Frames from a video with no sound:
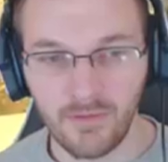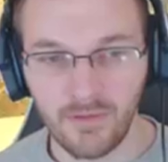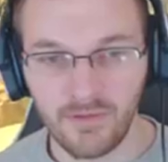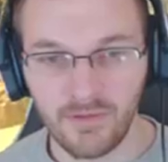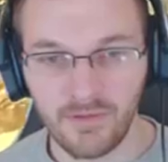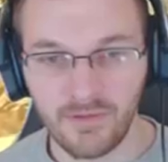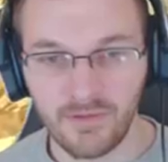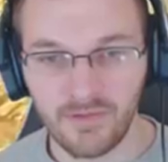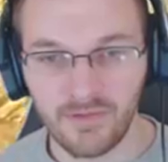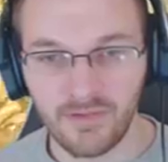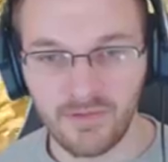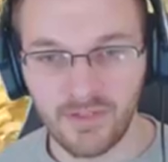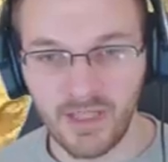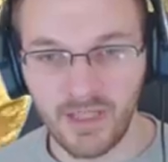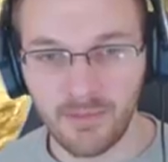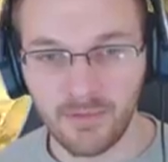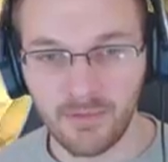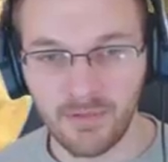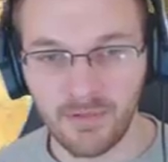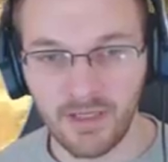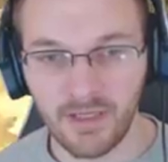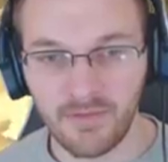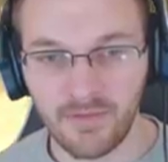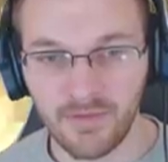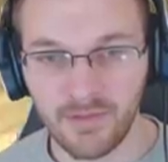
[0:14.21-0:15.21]
Where's the
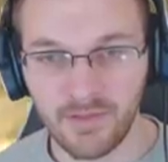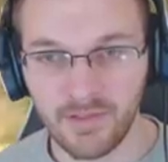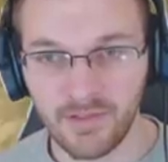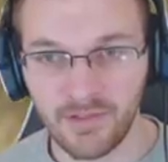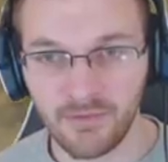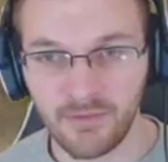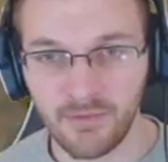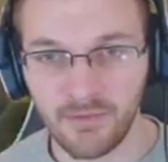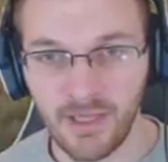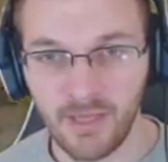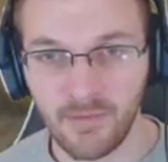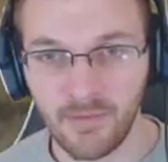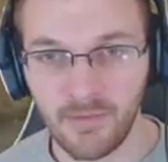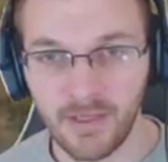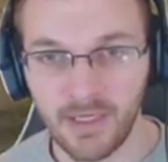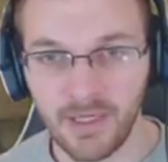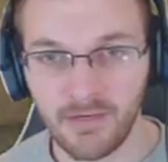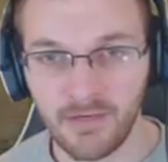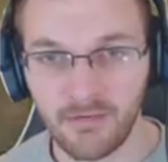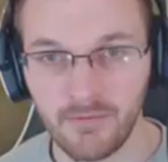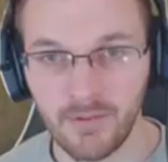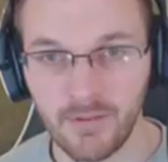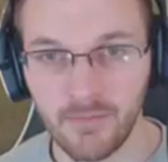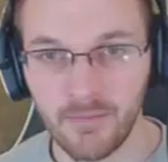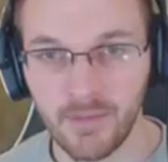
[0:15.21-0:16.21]
sniper rifle on this map? I
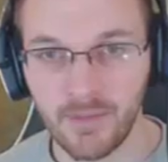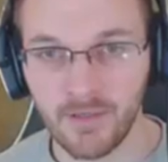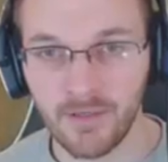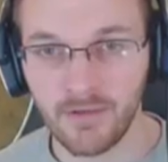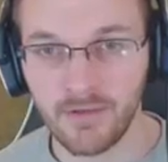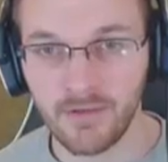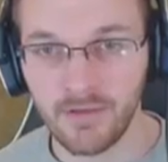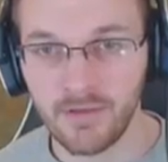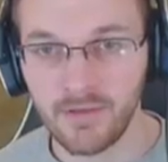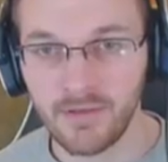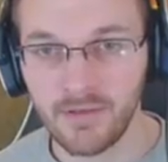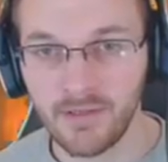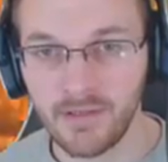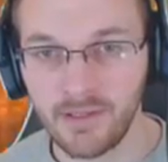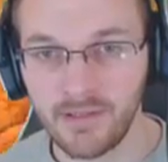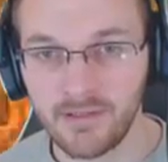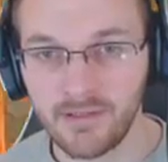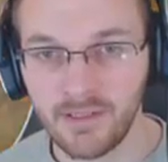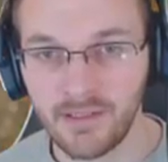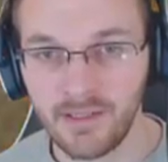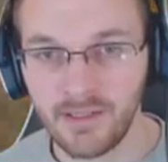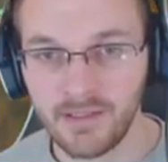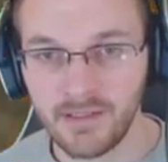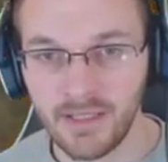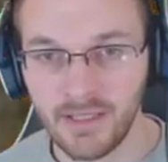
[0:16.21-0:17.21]
can't remember.
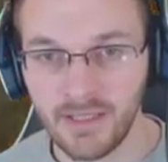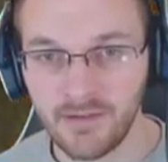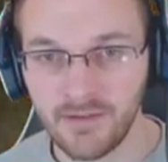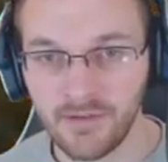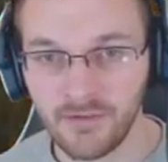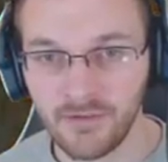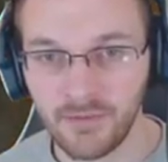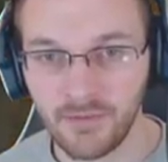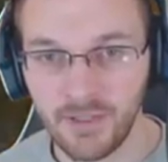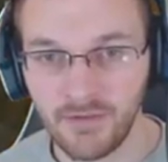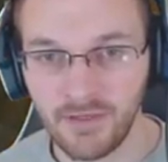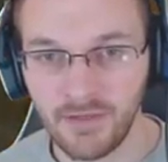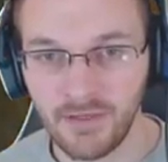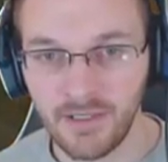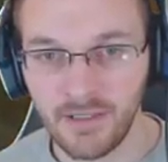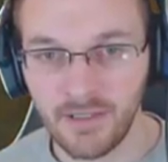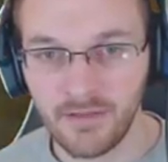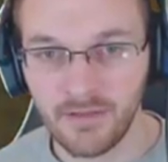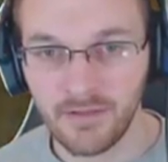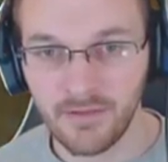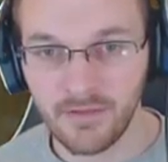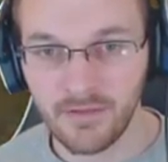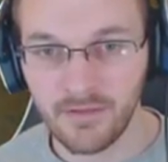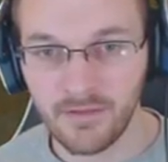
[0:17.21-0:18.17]
Isn't it like down this way, right?